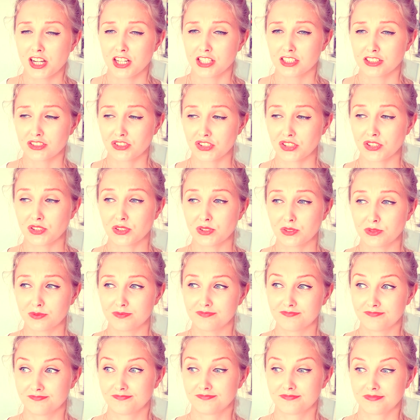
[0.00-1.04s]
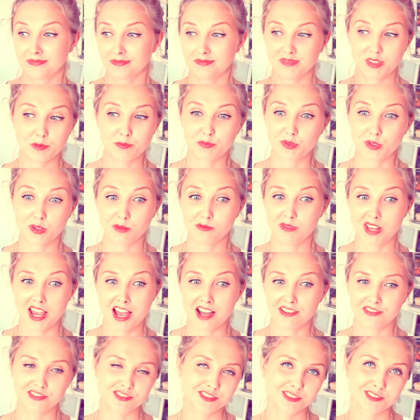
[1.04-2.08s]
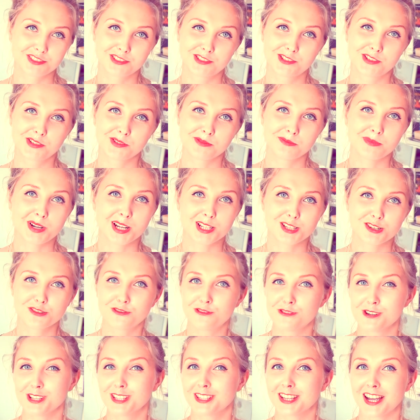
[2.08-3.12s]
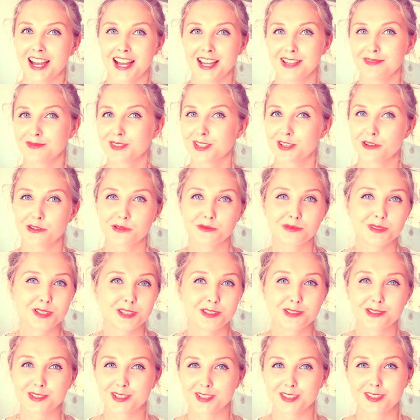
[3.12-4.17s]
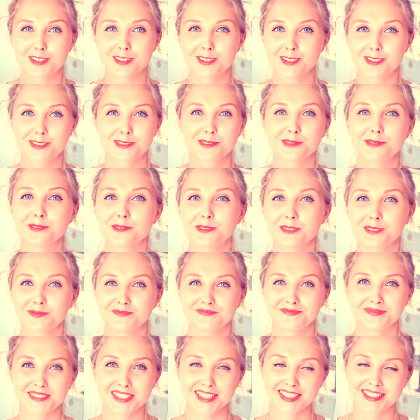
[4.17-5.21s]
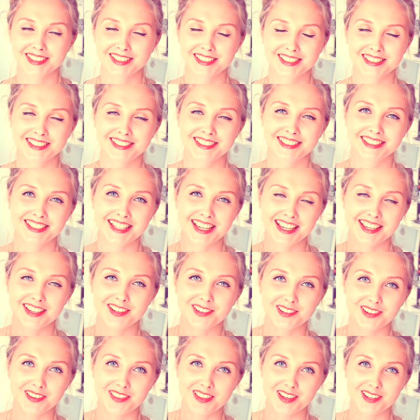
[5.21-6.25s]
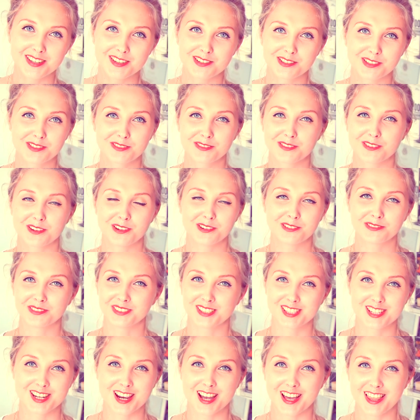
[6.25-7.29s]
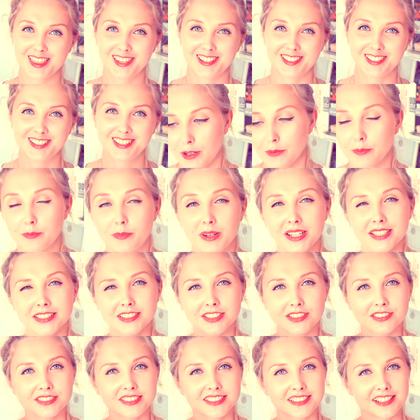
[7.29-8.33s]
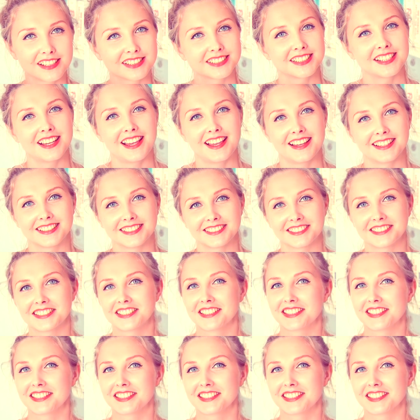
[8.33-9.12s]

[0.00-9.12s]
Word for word: so we probably have too much free time so we use it to stay on a nerve of each other. But on the other hand,